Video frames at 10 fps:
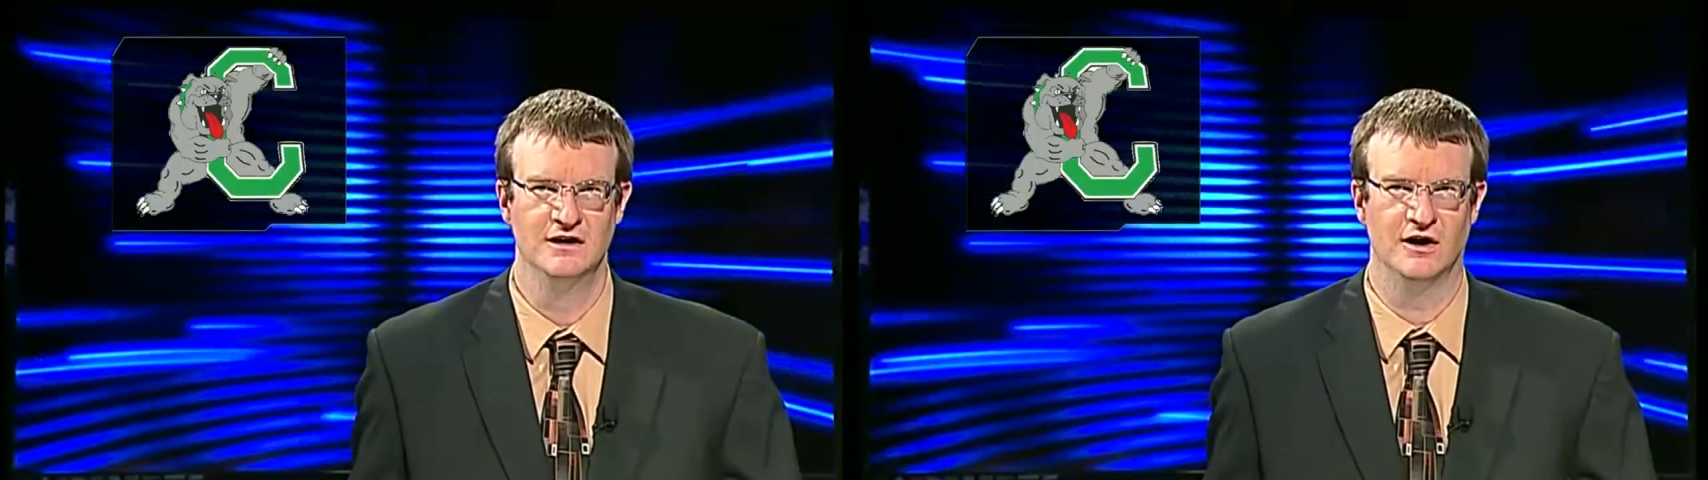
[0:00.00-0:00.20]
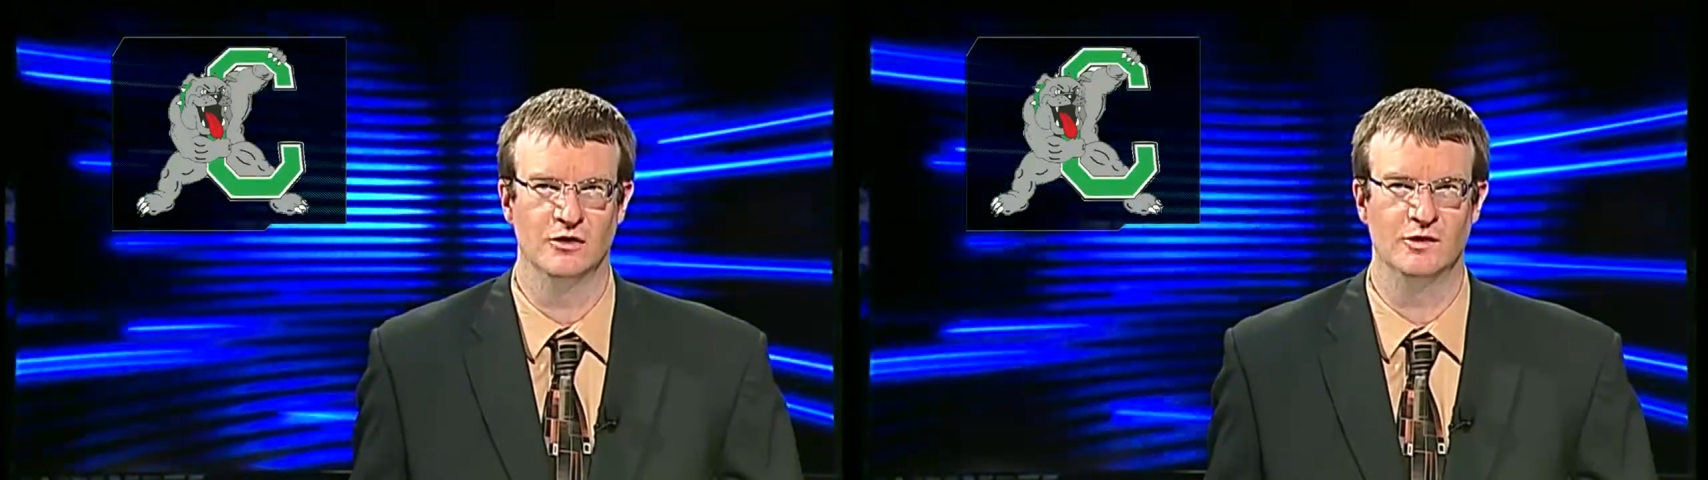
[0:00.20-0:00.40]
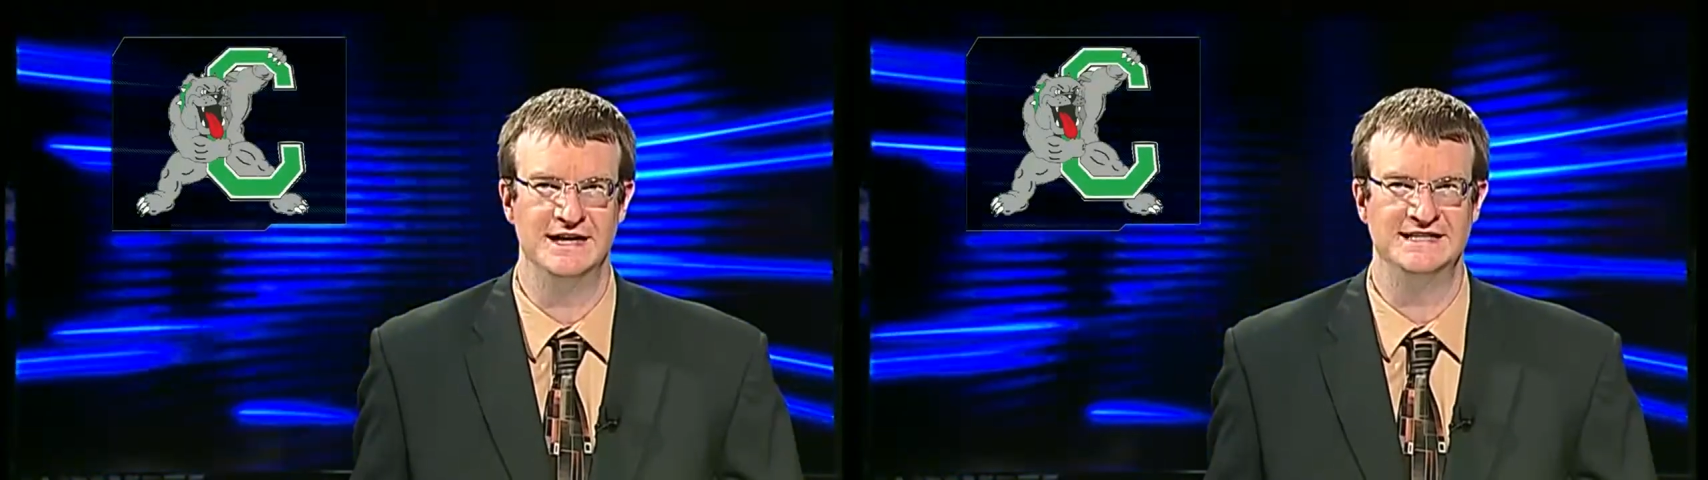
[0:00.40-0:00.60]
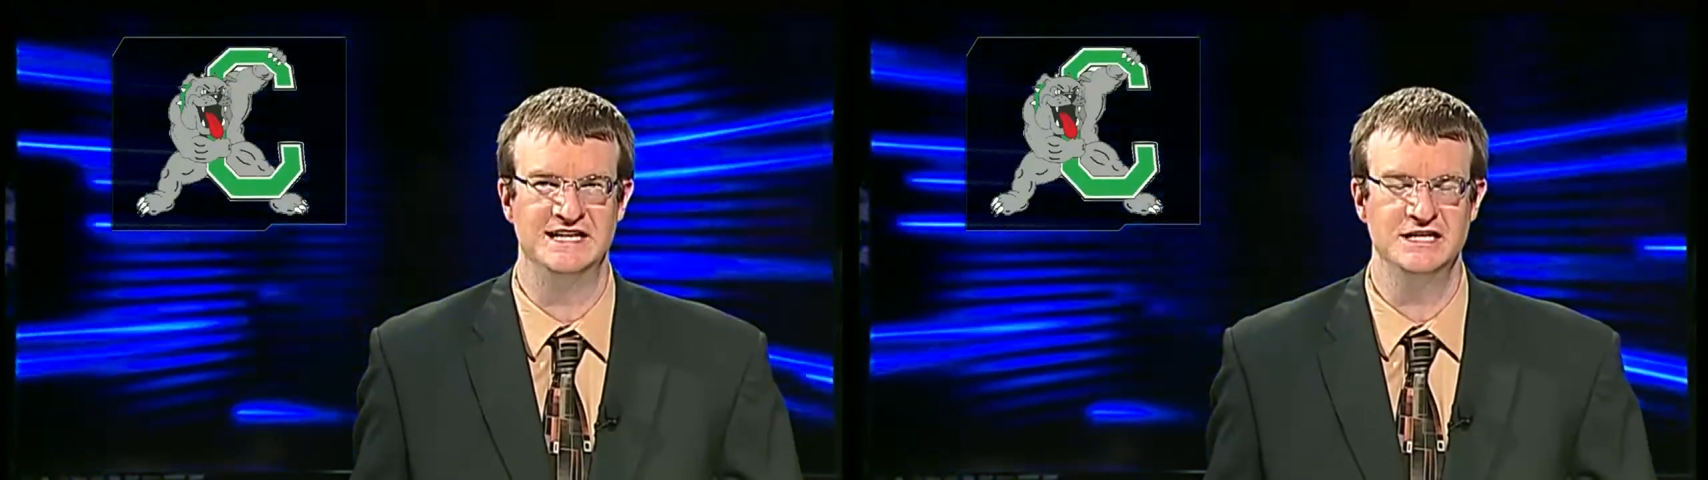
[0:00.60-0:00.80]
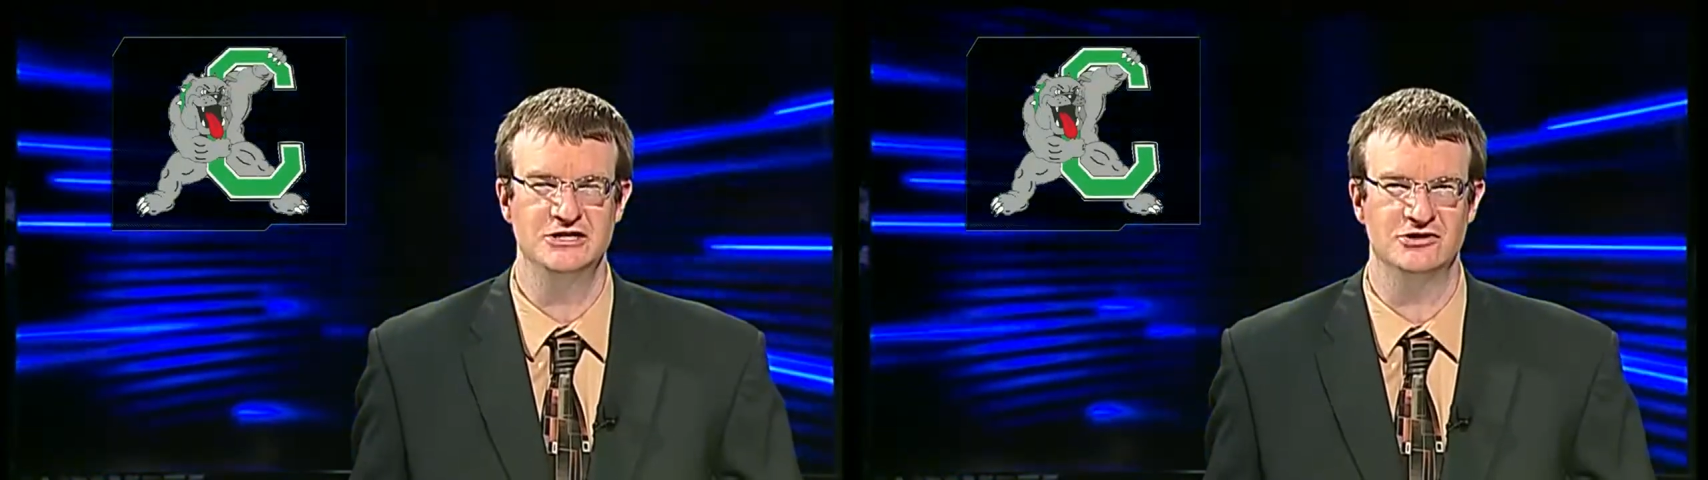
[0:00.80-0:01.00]
all the way to
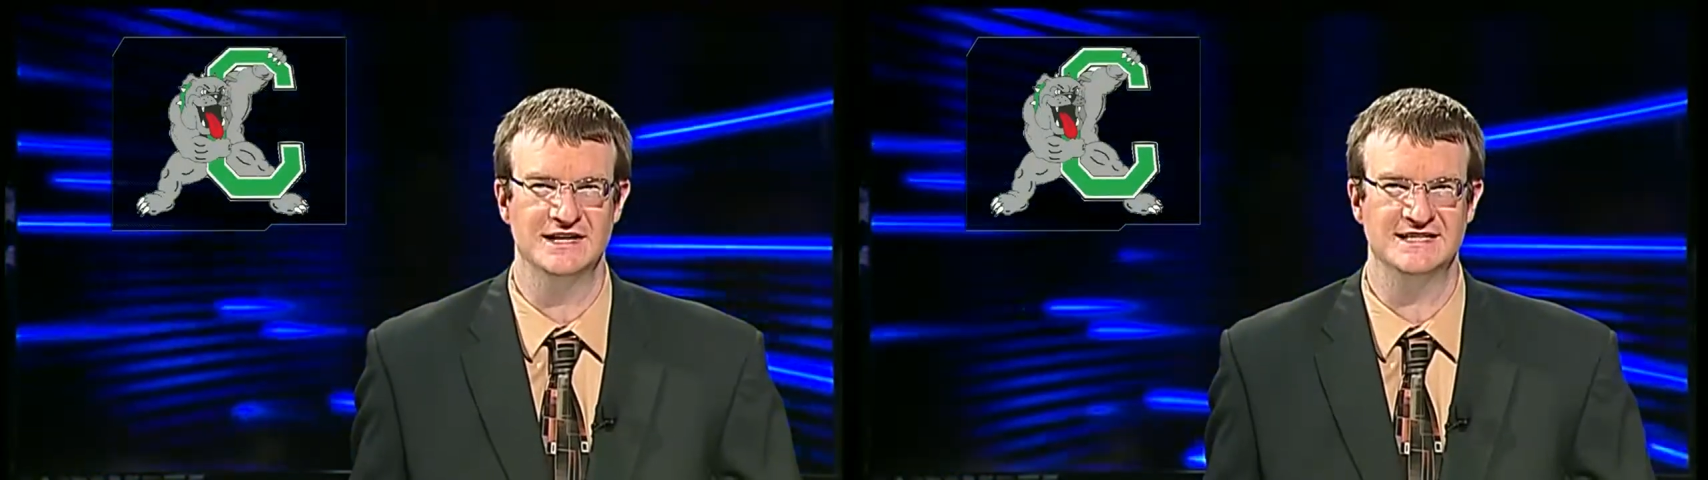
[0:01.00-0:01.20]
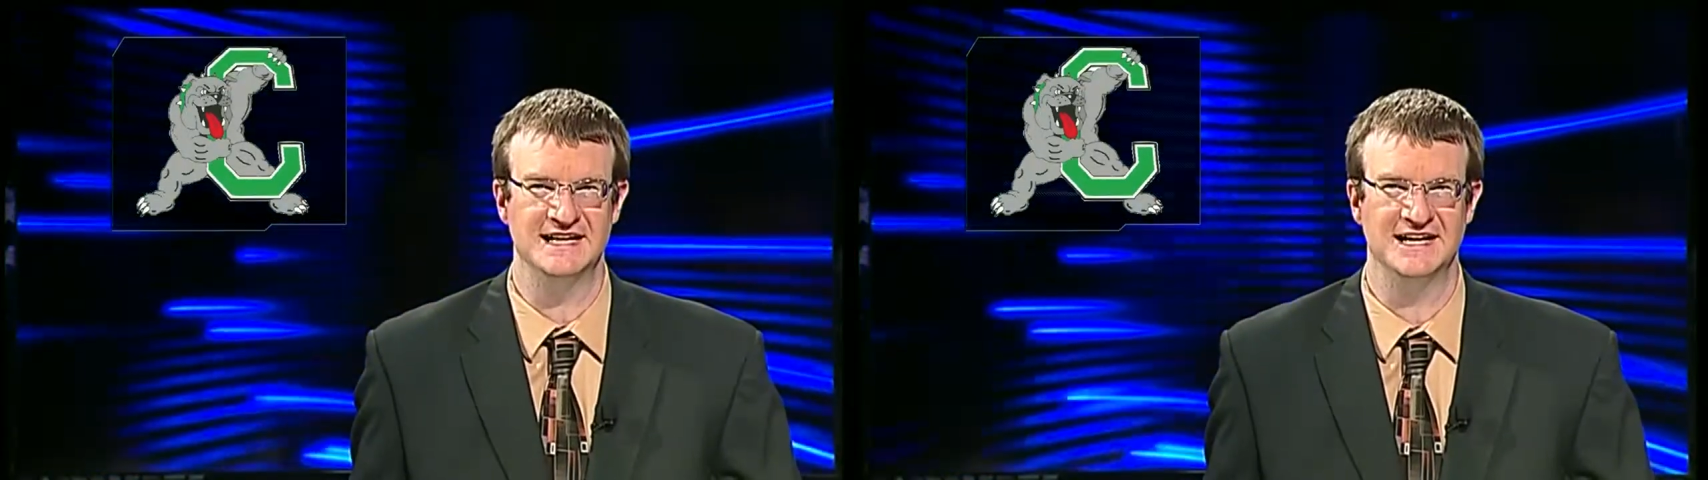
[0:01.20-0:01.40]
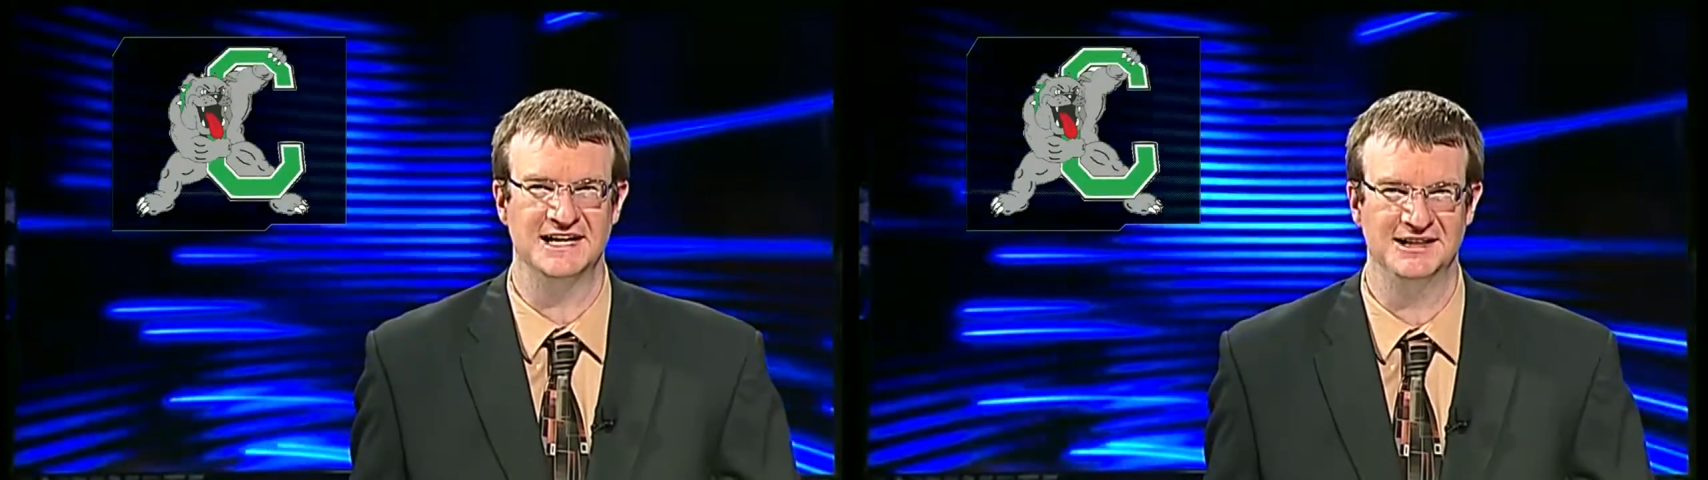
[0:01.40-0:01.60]
districts in